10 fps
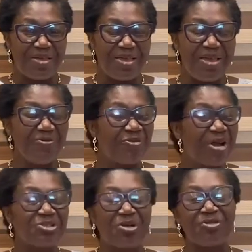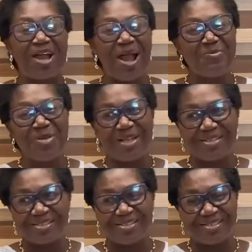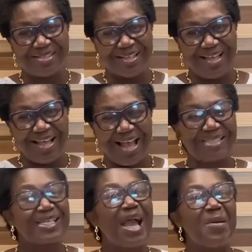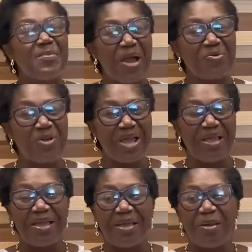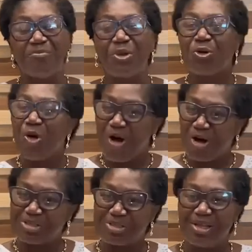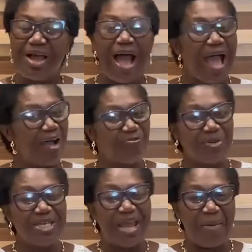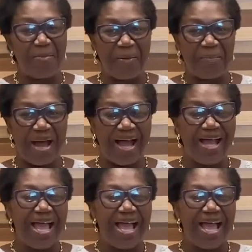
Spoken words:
in front of cameras has come my way because I have been a member,